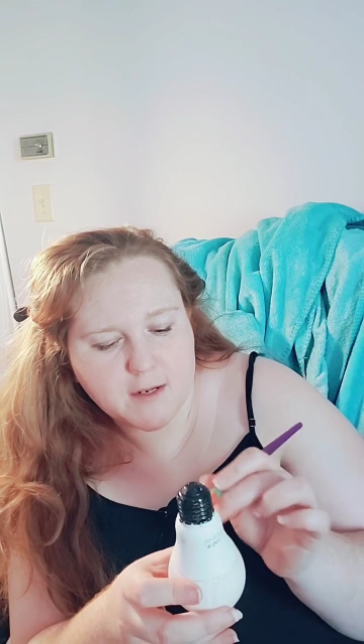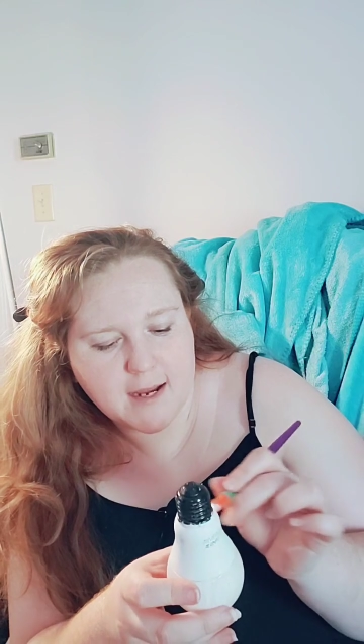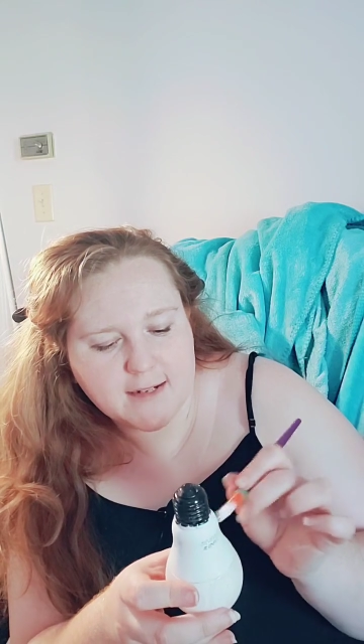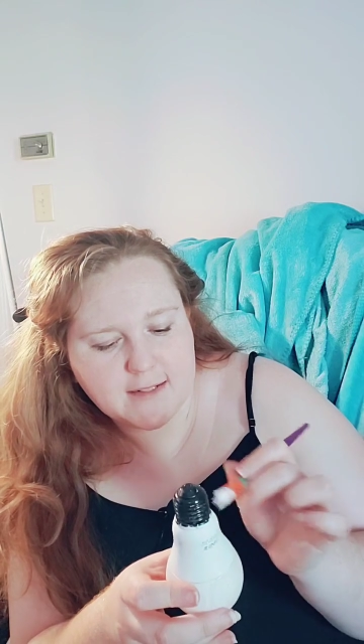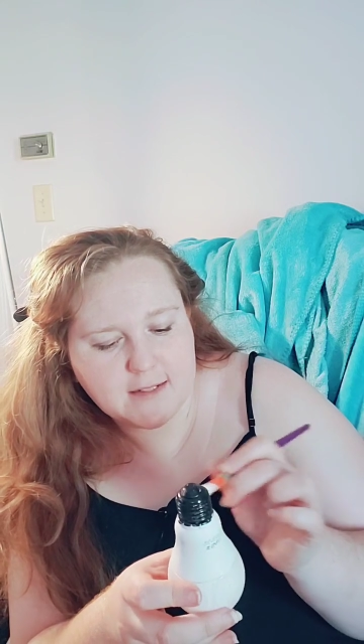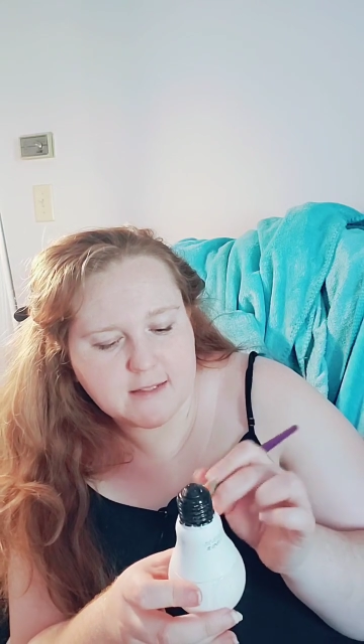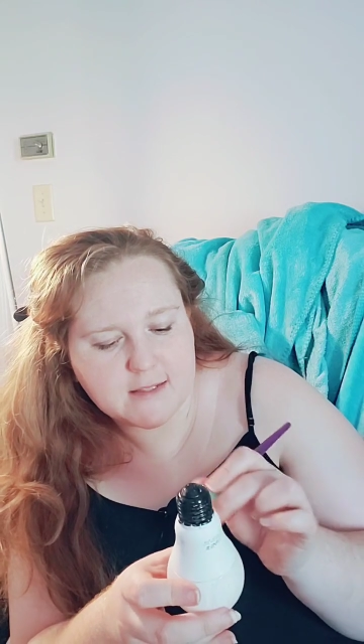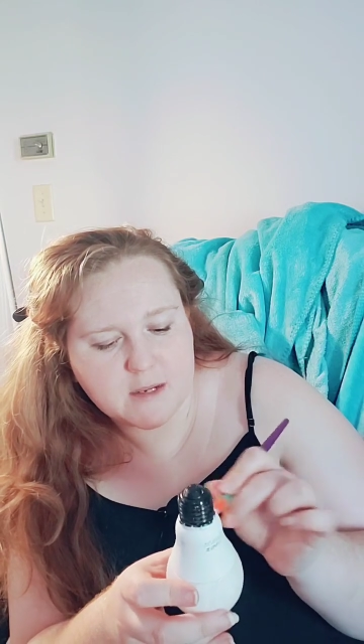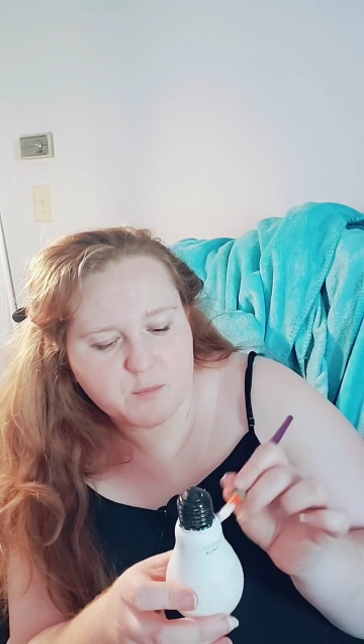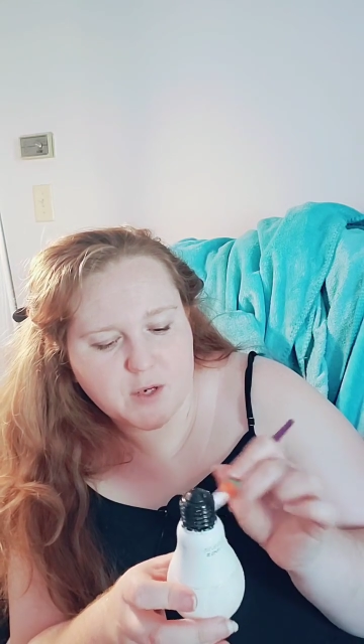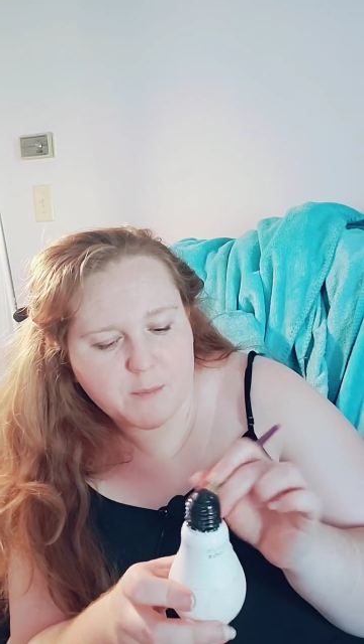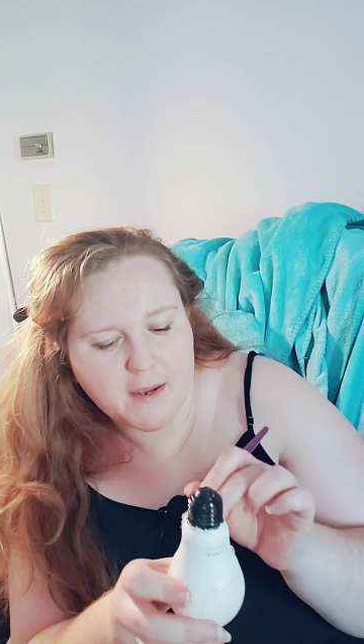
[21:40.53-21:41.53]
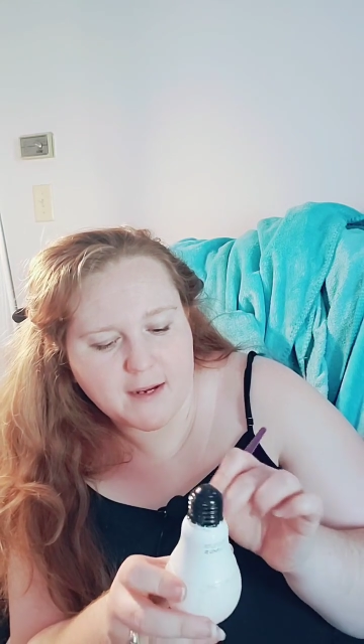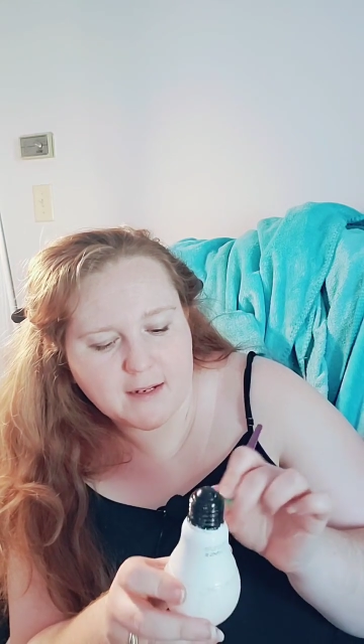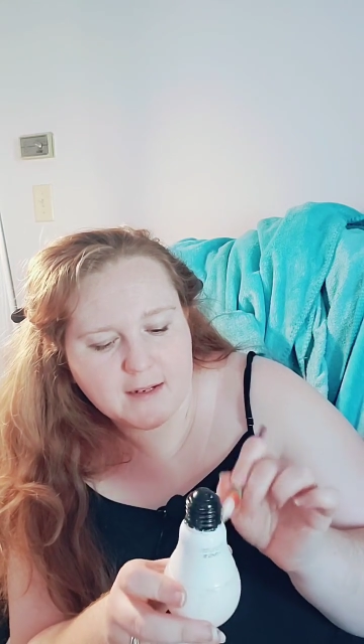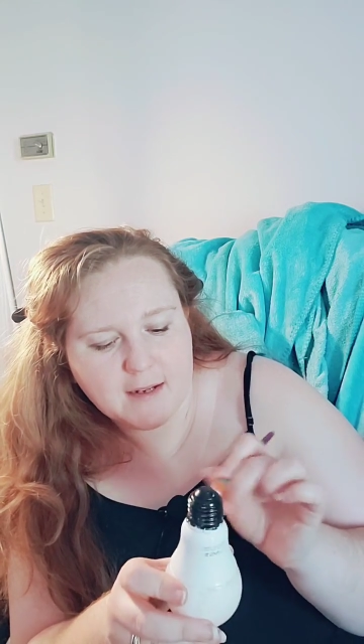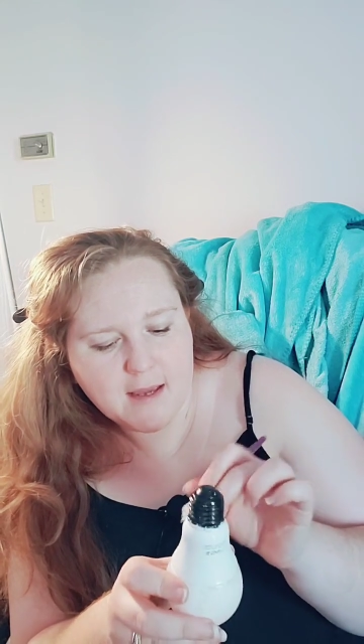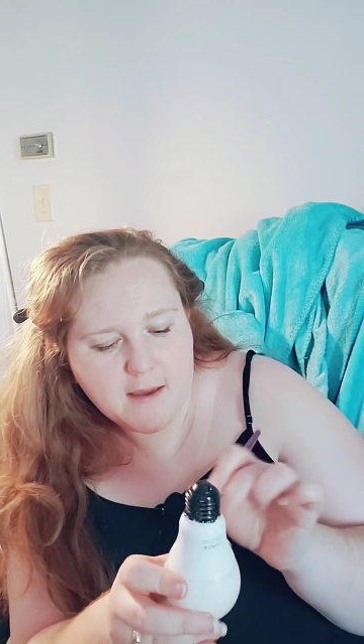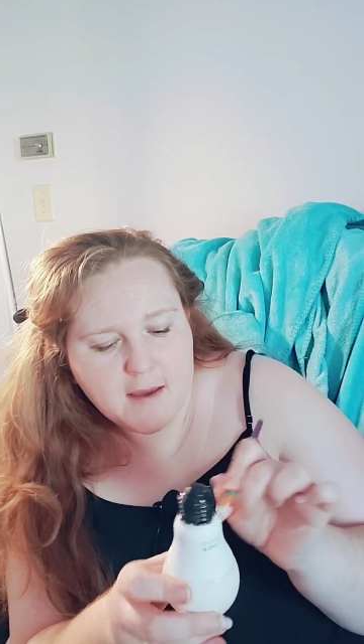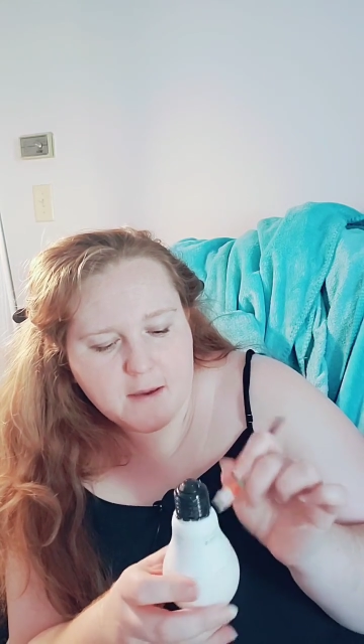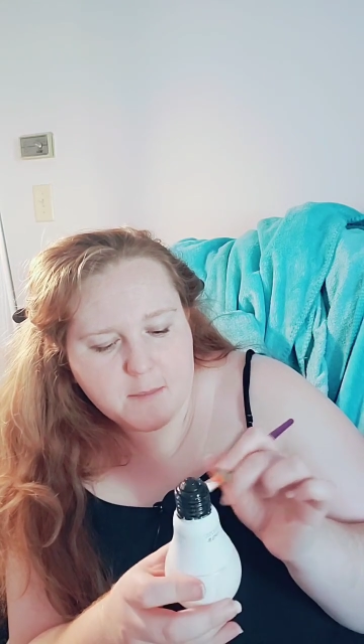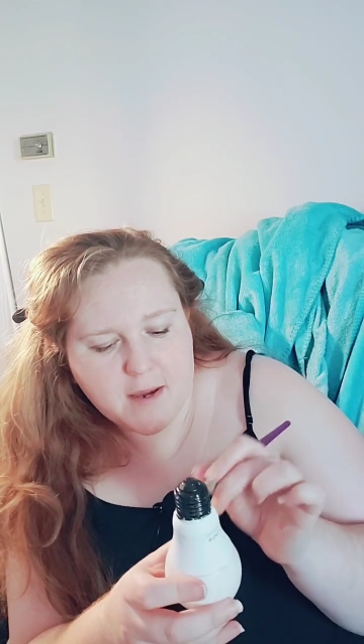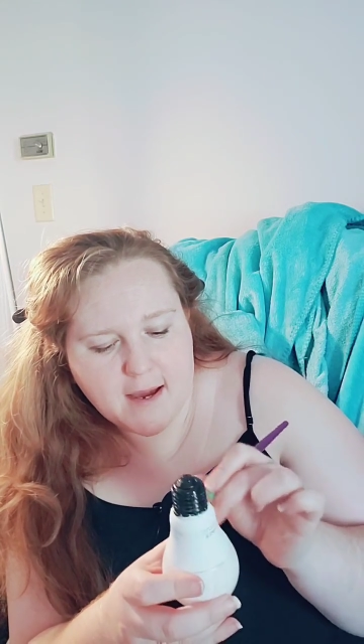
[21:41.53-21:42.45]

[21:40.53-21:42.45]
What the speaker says: I did somewhat paint it, but